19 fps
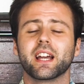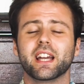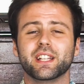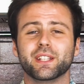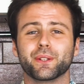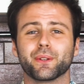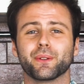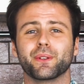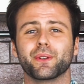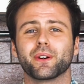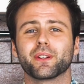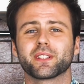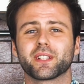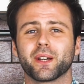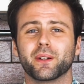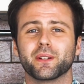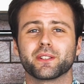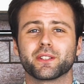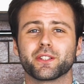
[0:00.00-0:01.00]
and you're not
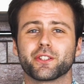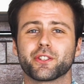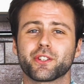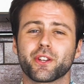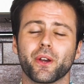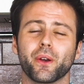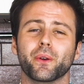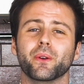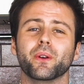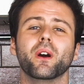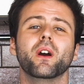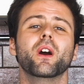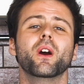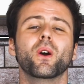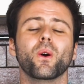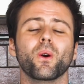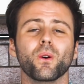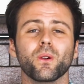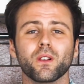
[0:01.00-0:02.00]
going to show
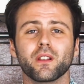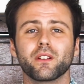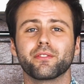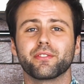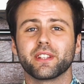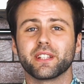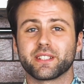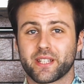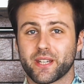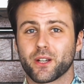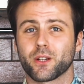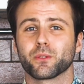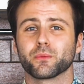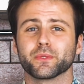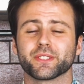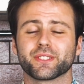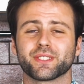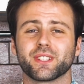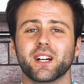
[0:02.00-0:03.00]
all of the
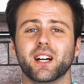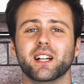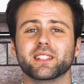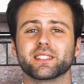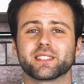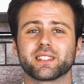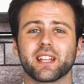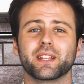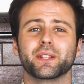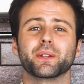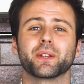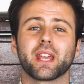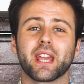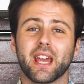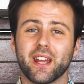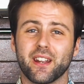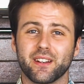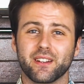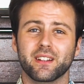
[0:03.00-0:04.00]
terrible signs that you
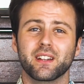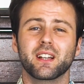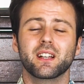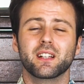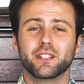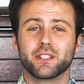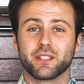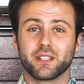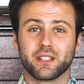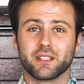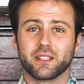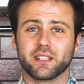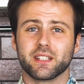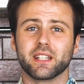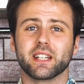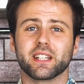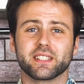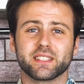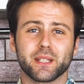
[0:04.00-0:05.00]
can
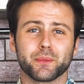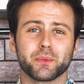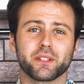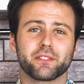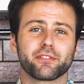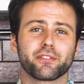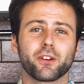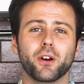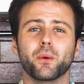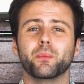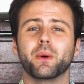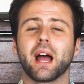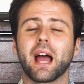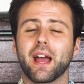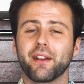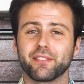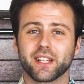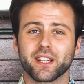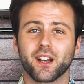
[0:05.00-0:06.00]
exhibit from
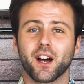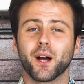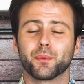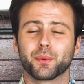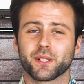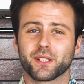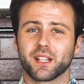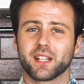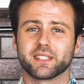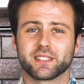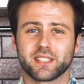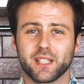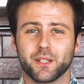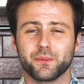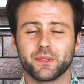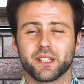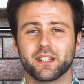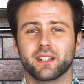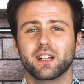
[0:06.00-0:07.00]
having
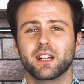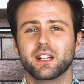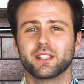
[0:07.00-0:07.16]
hyperglycemia.